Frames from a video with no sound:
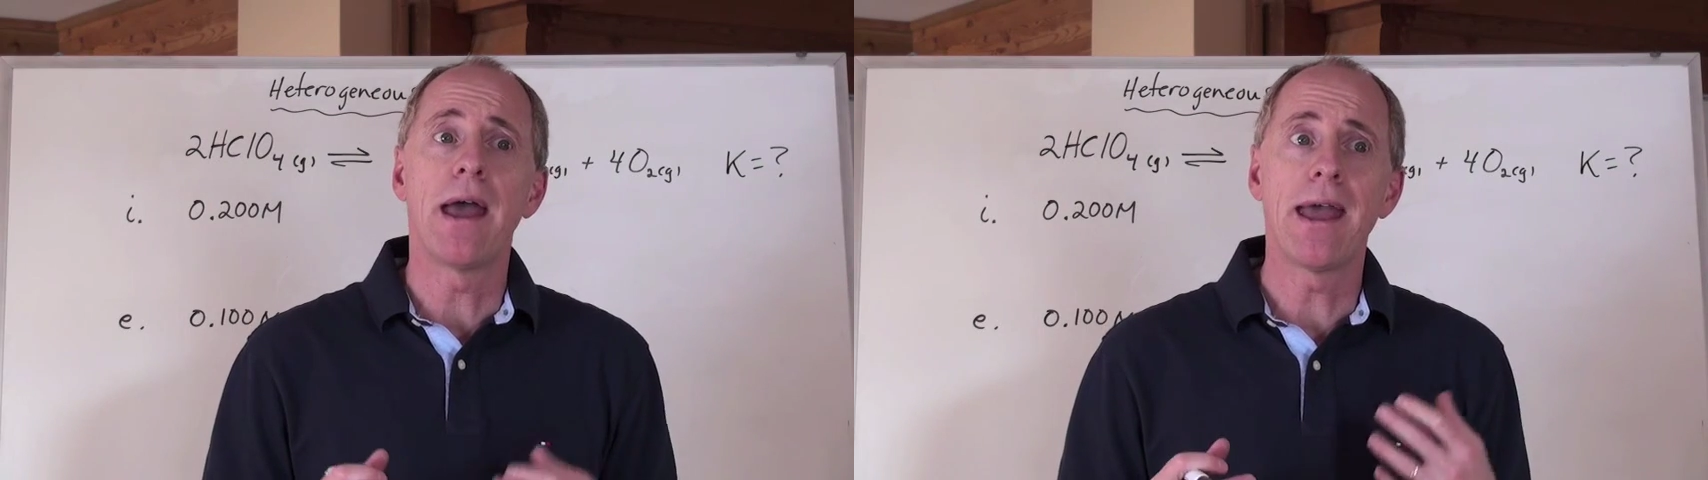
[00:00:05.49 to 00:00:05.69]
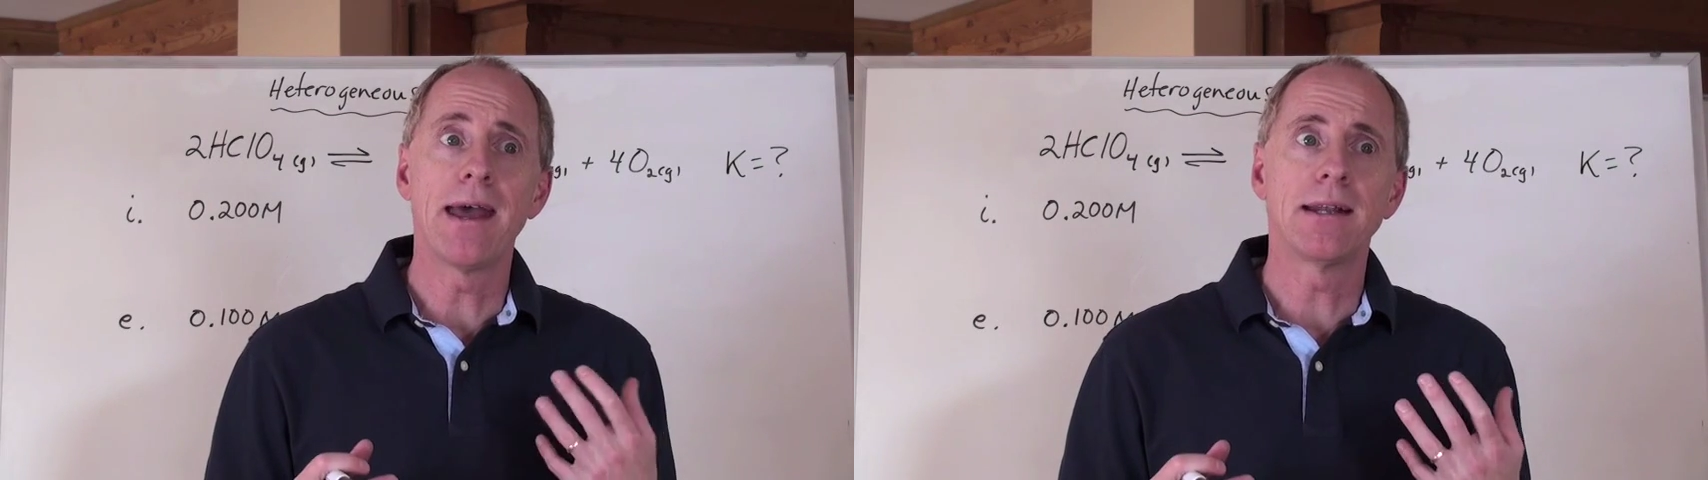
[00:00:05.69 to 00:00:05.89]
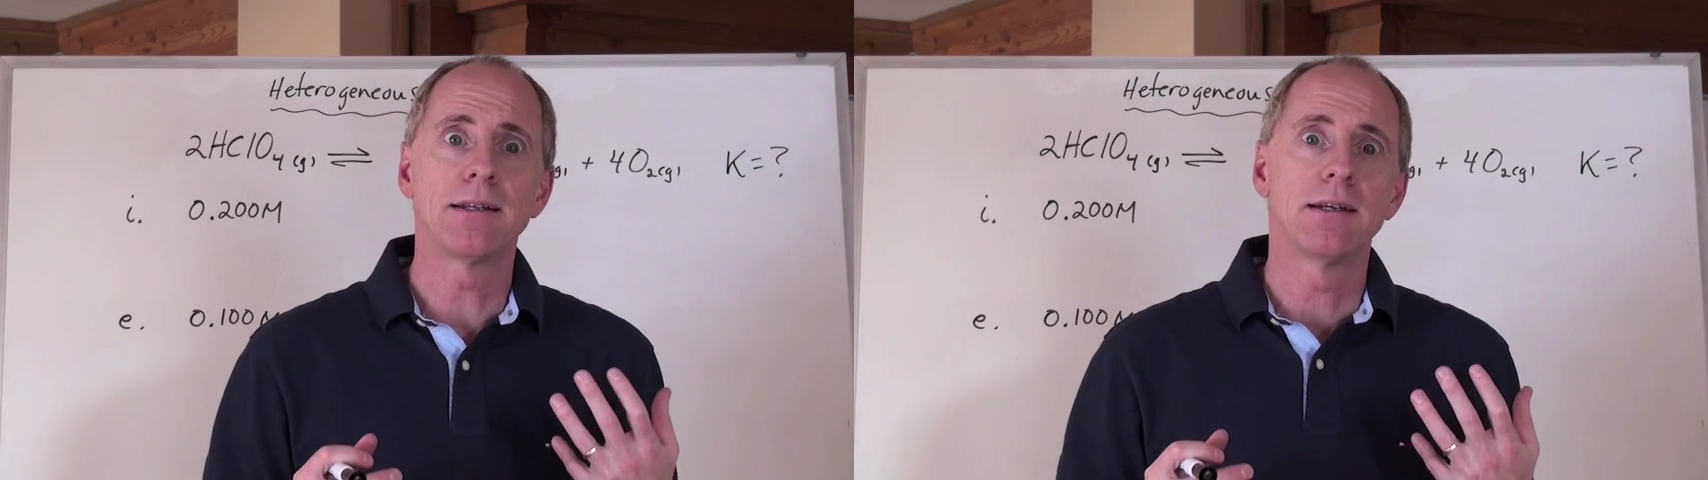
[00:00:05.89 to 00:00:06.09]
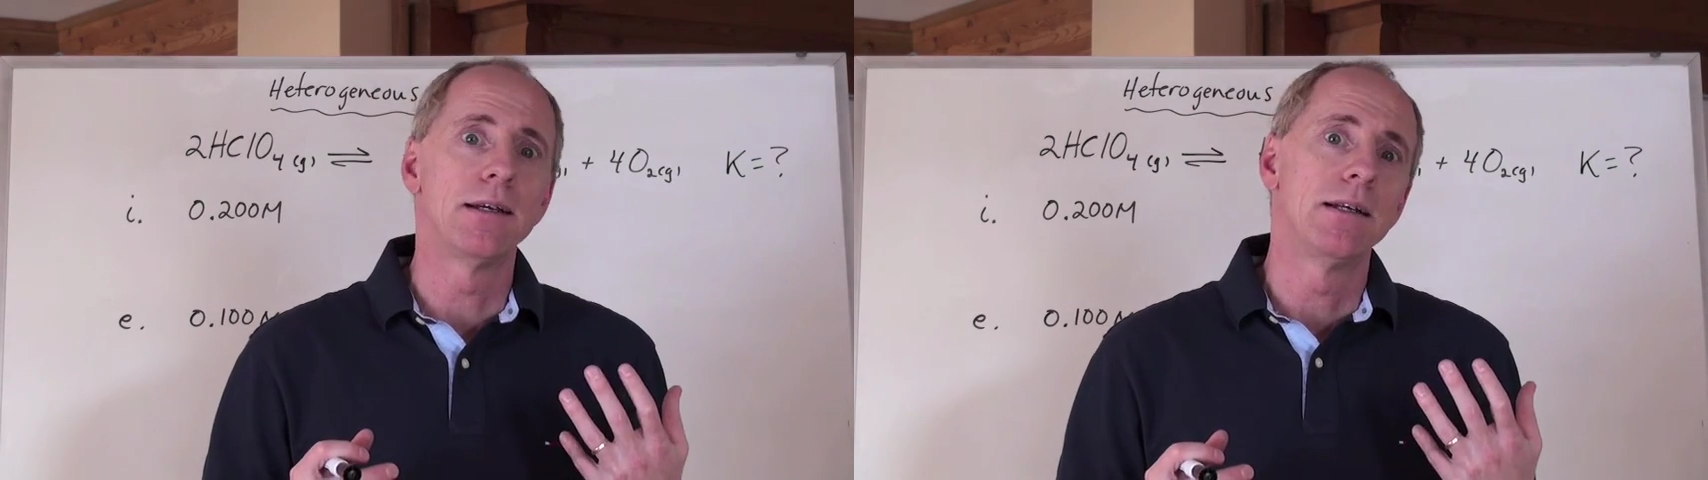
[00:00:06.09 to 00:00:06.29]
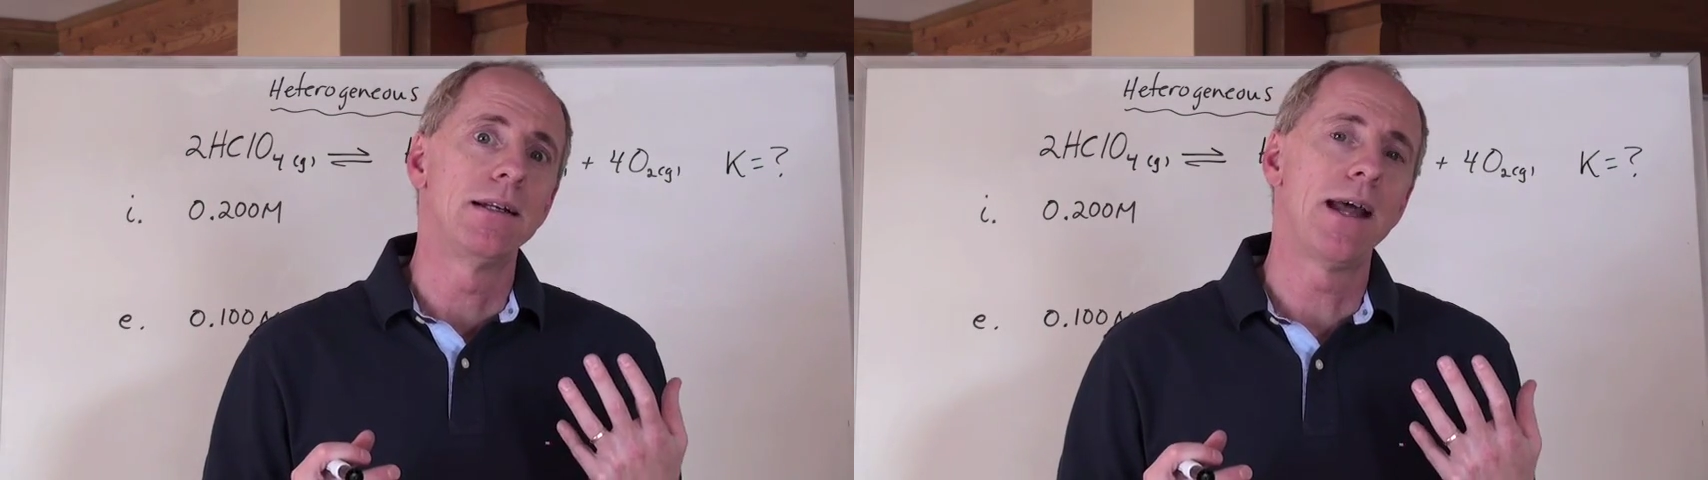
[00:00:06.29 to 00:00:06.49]
And
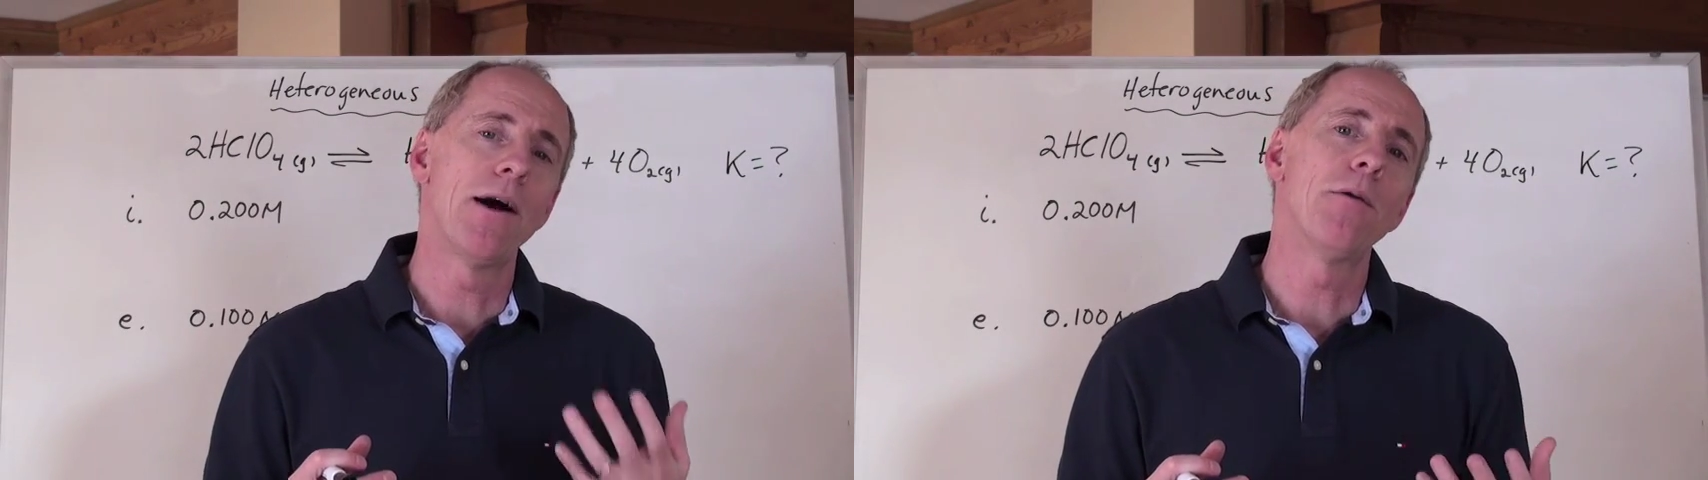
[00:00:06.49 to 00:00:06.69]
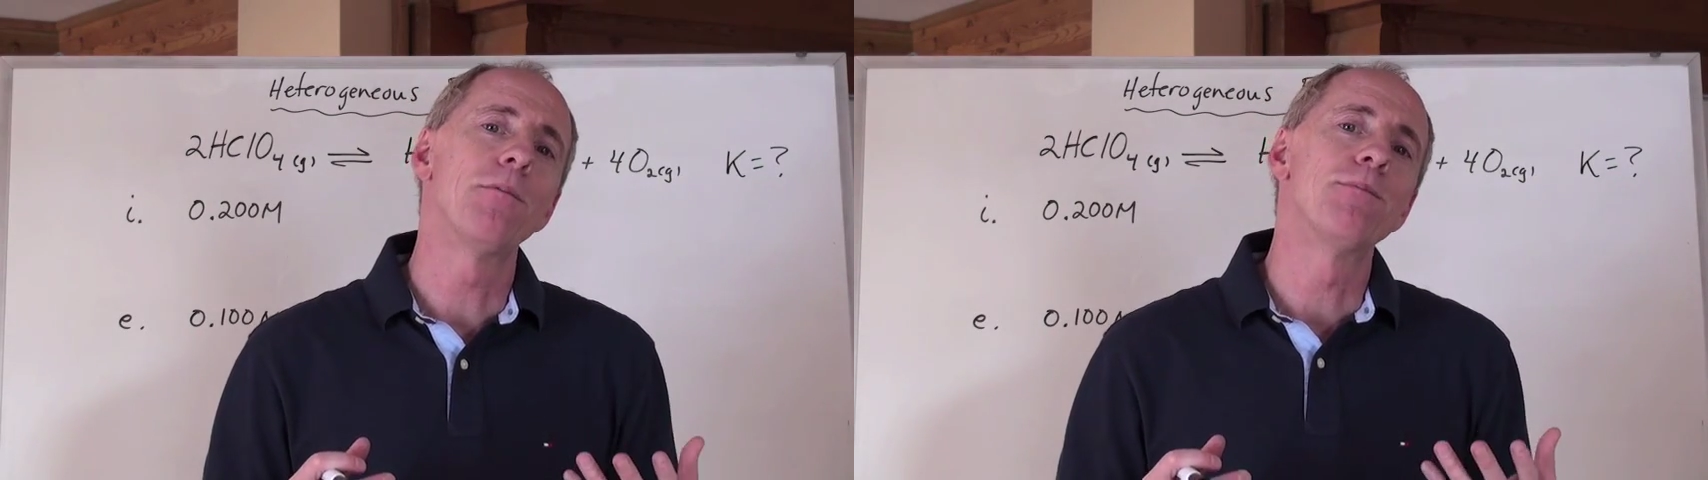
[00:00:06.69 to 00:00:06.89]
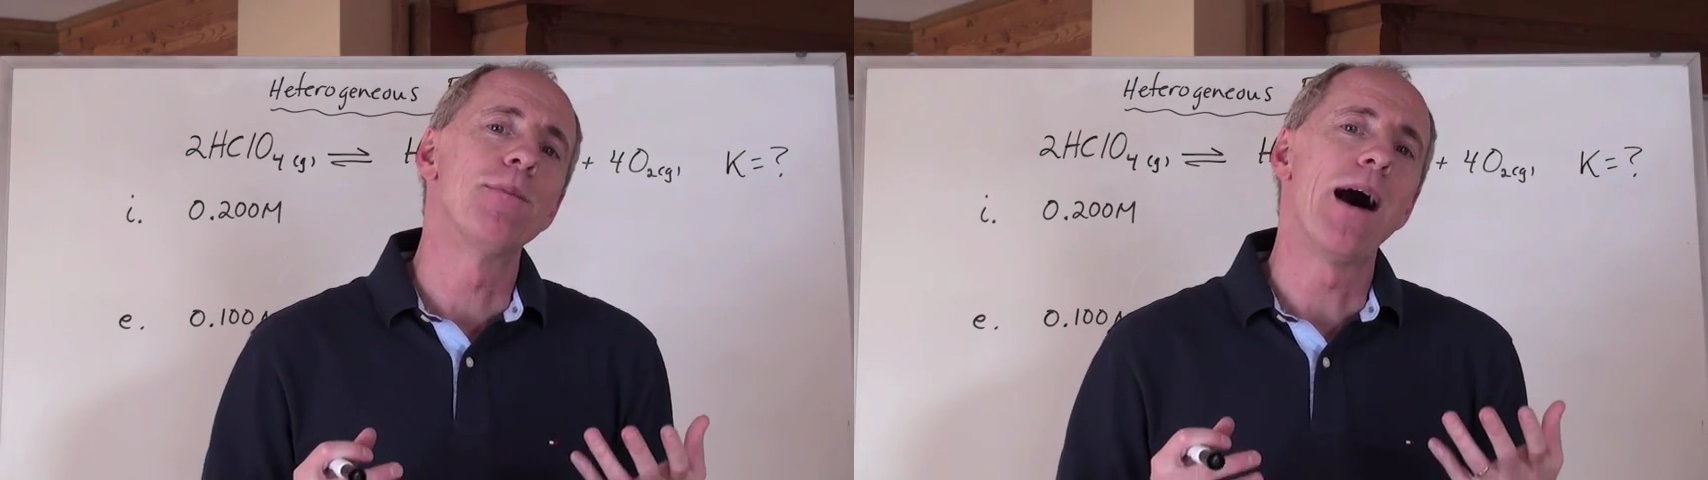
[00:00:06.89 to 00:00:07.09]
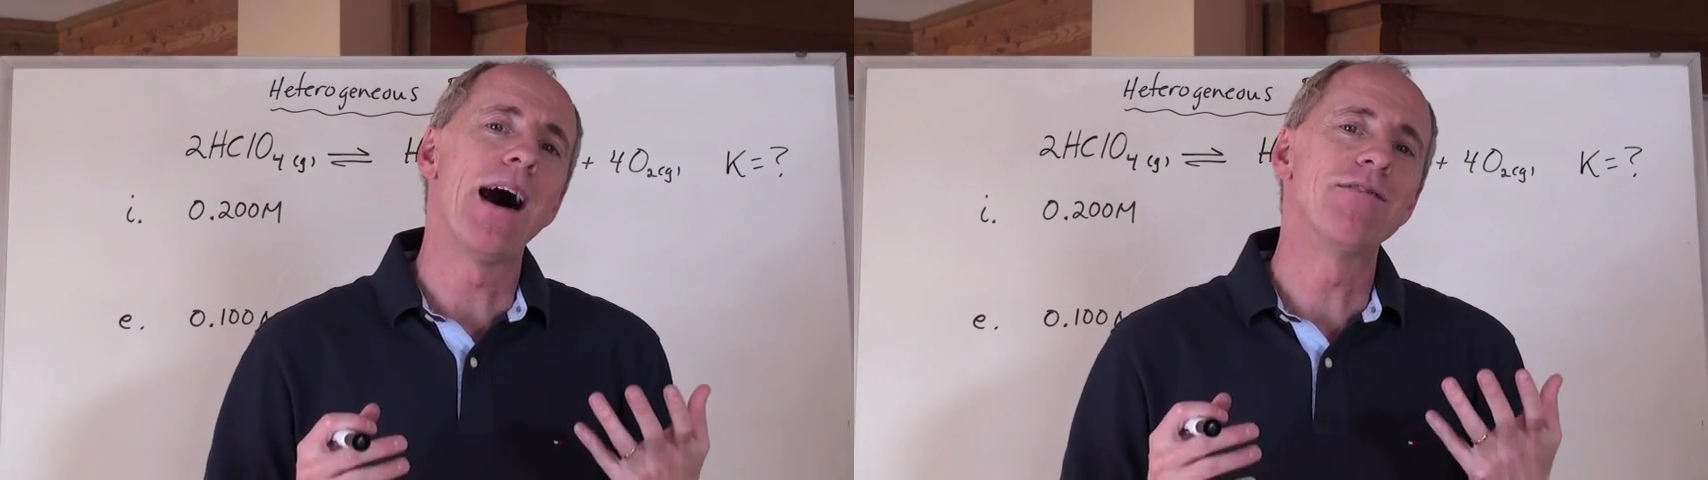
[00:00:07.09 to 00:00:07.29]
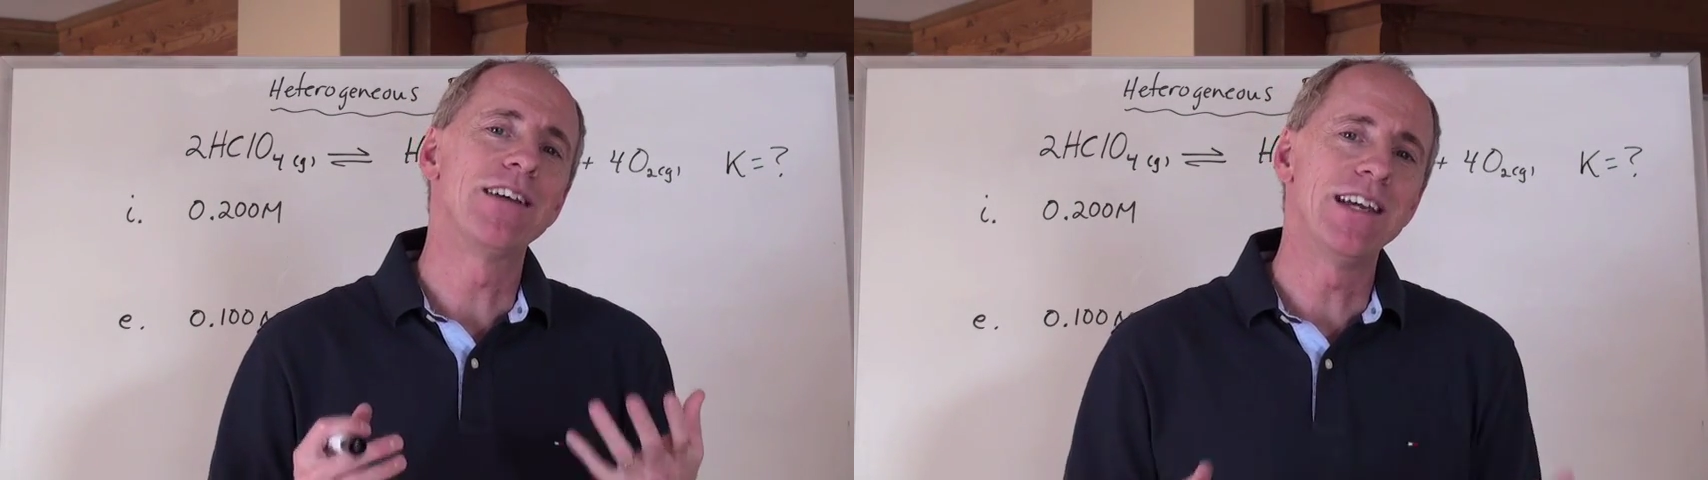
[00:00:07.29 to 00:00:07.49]
now
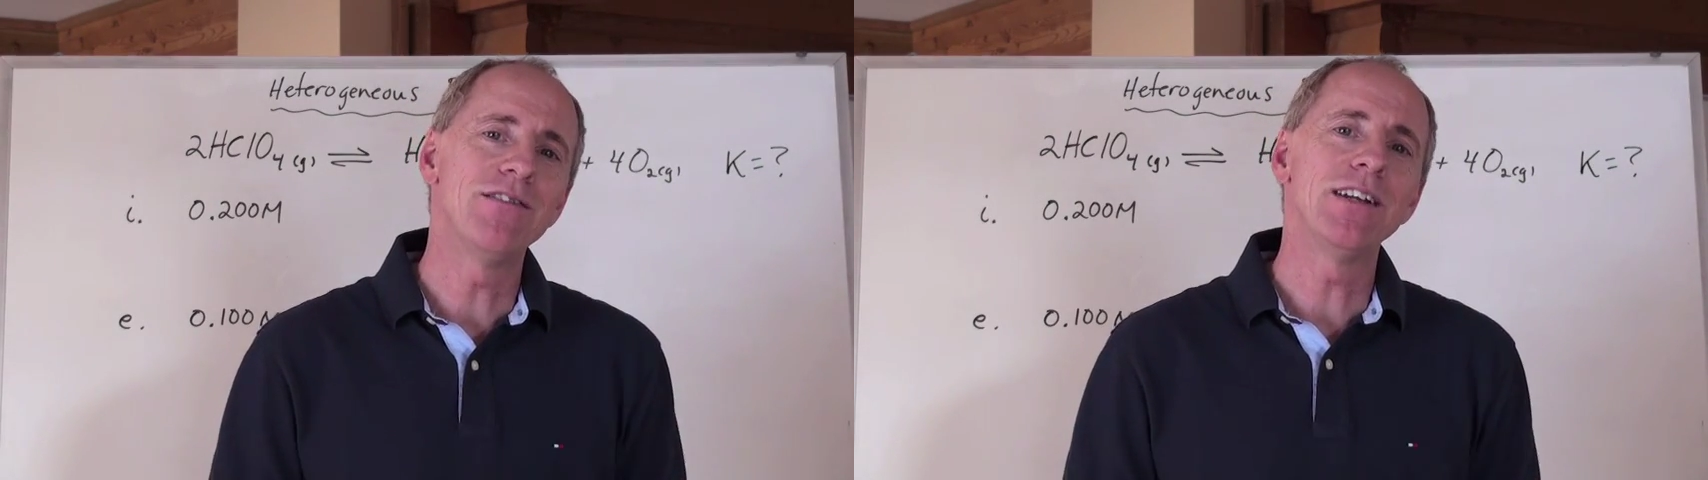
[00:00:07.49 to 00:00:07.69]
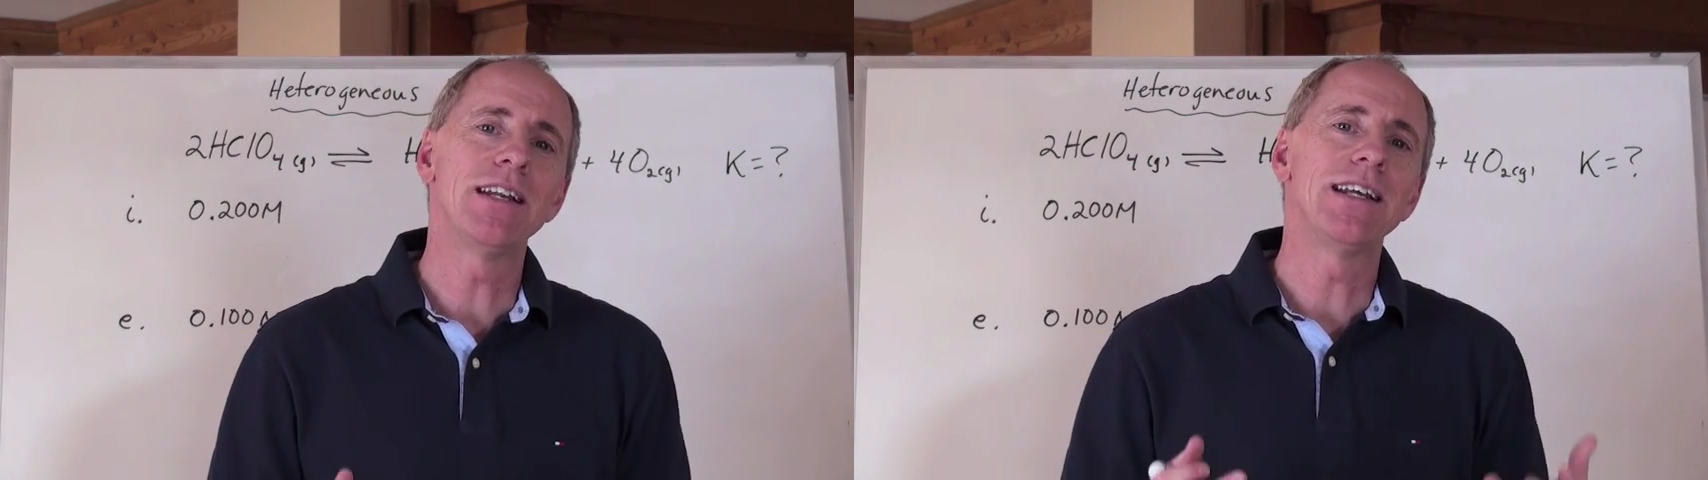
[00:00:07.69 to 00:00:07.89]
I've given,